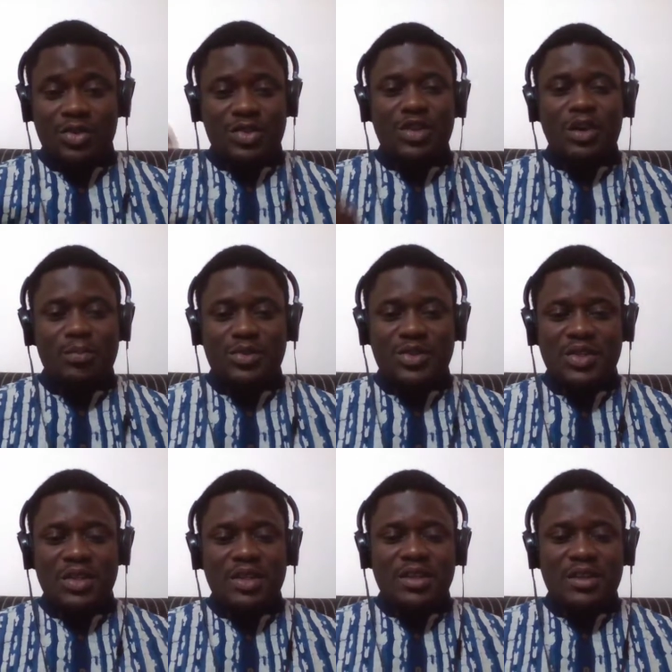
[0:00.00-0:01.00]
or
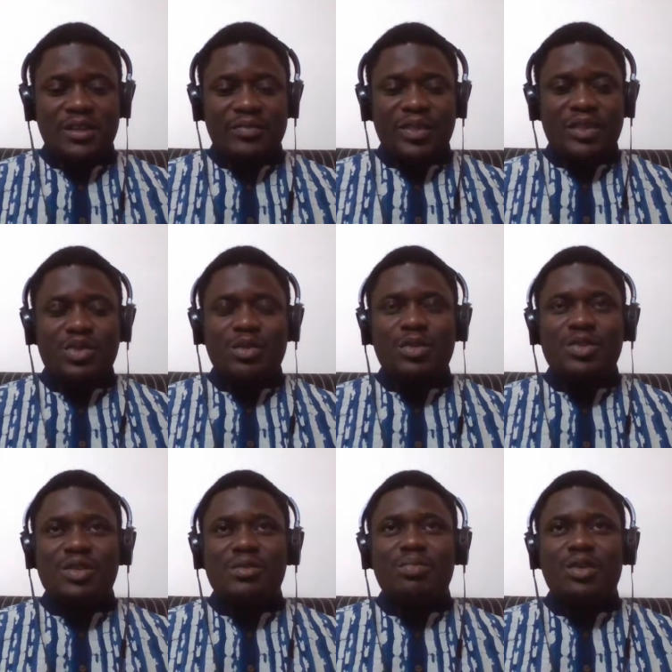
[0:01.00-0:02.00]
stops. It's
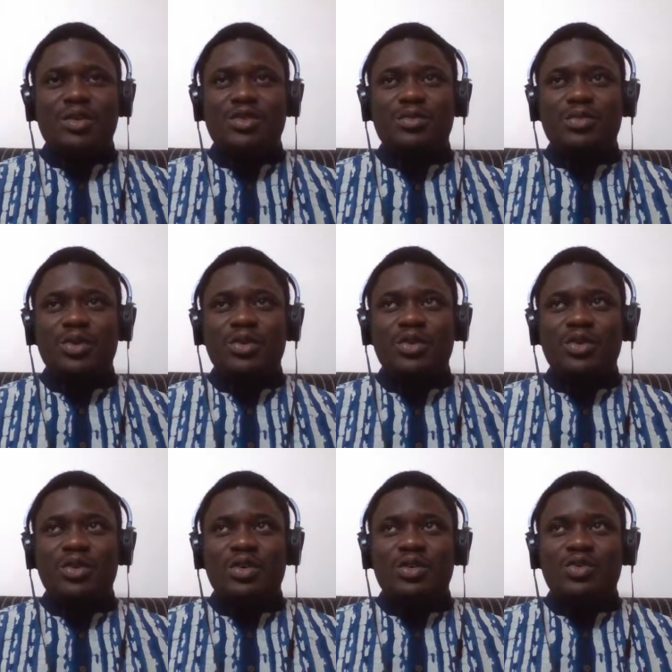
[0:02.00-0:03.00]
almost
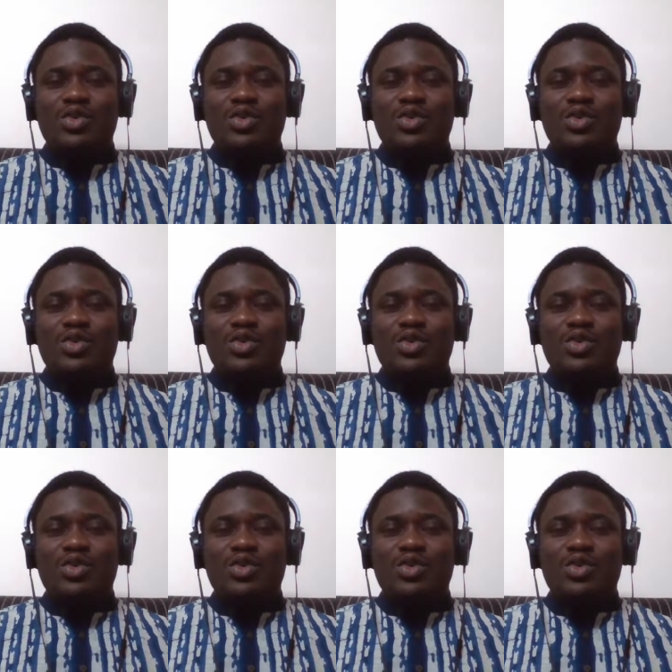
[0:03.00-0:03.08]
impossible